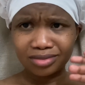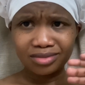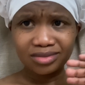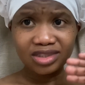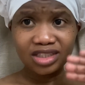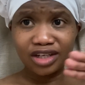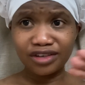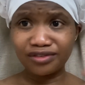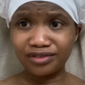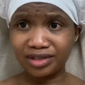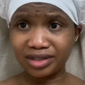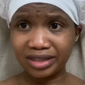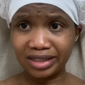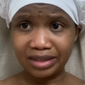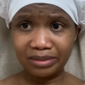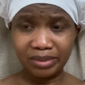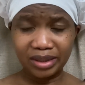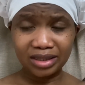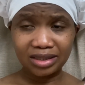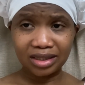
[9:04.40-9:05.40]
definitely
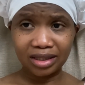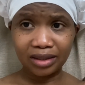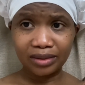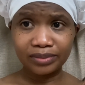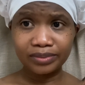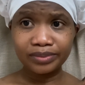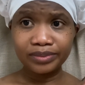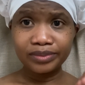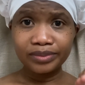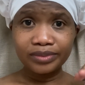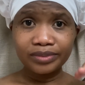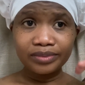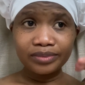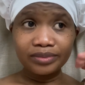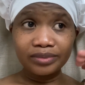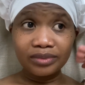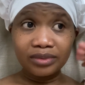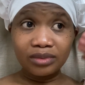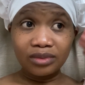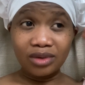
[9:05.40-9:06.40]
better
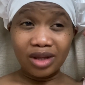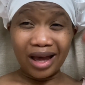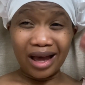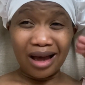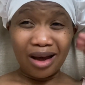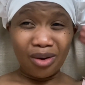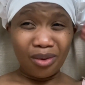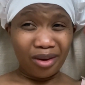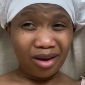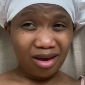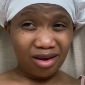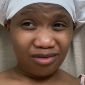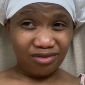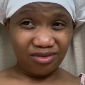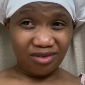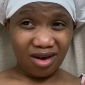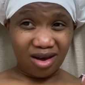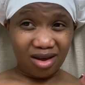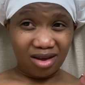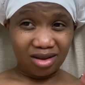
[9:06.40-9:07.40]

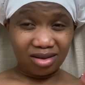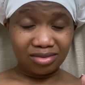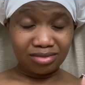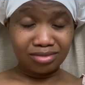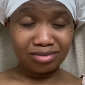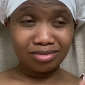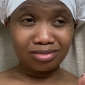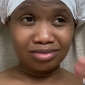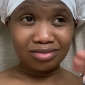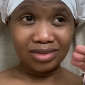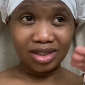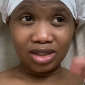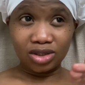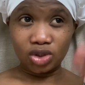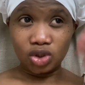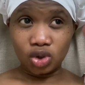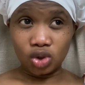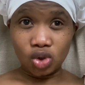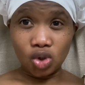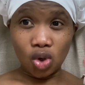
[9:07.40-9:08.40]
however
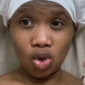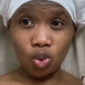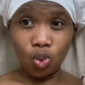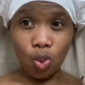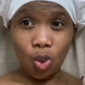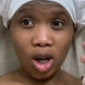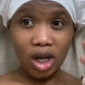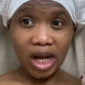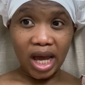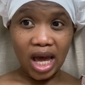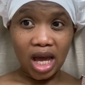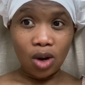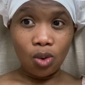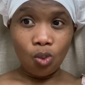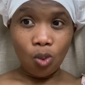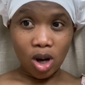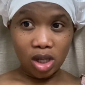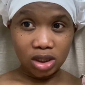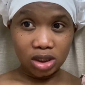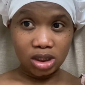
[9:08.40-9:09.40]
it's not what I
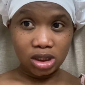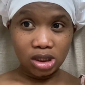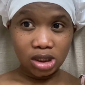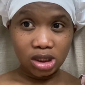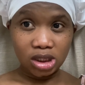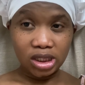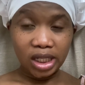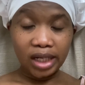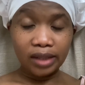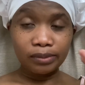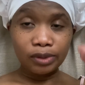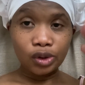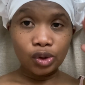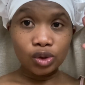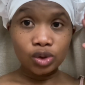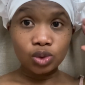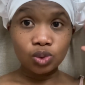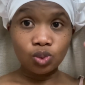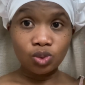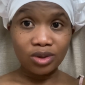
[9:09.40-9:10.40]
wanted. And
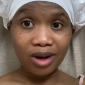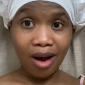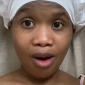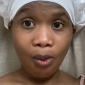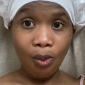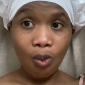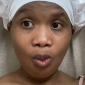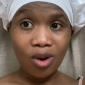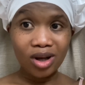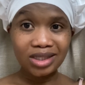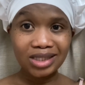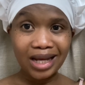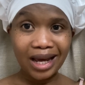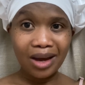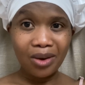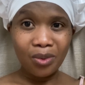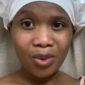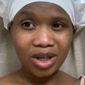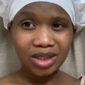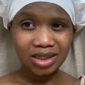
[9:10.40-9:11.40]
because now what I
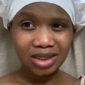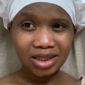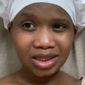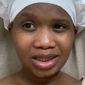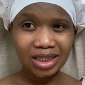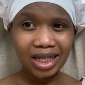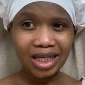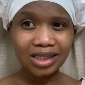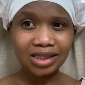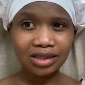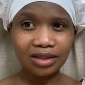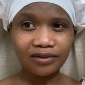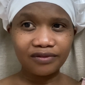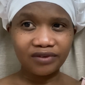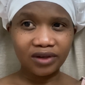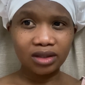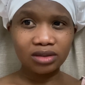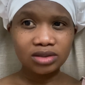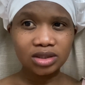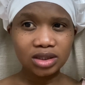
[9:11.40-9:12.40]
wanted has
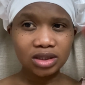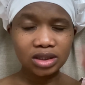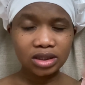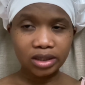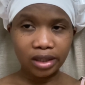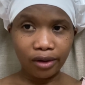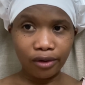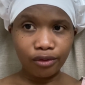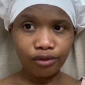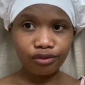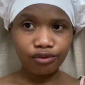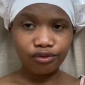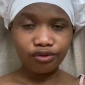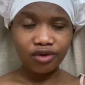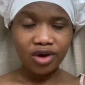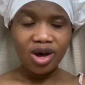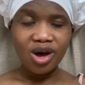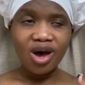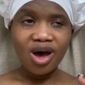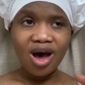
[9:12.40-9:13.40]
availed itself,
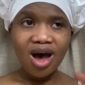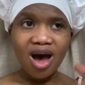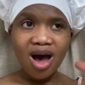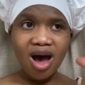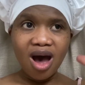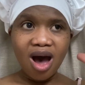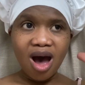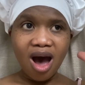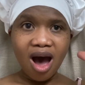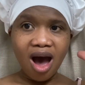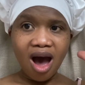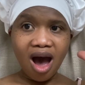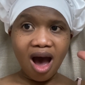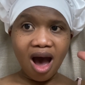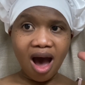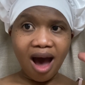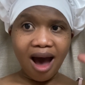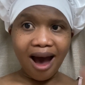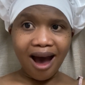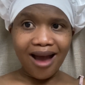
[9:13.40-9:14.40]

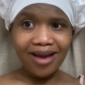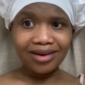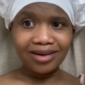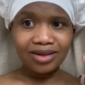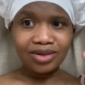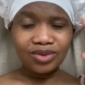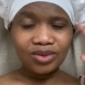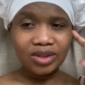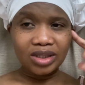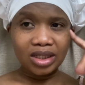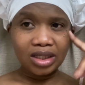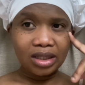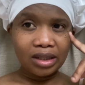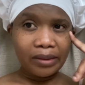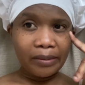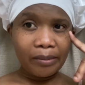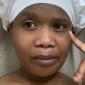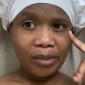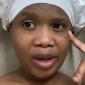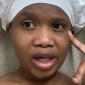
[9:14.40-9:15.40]
I literally
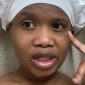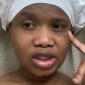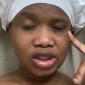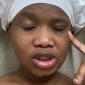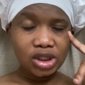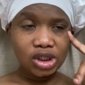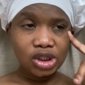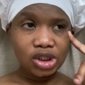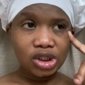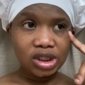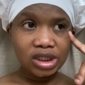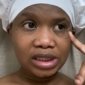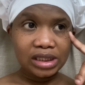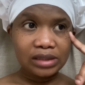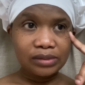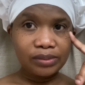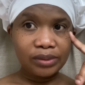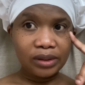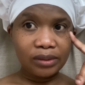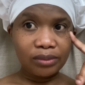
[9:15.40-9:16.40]
might
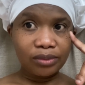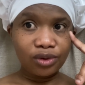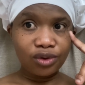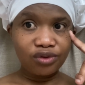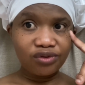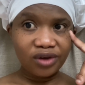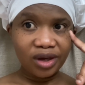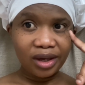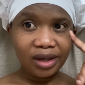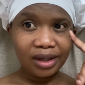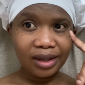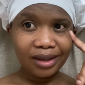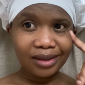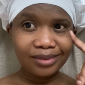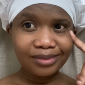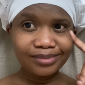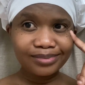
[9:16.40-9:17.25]
just be moving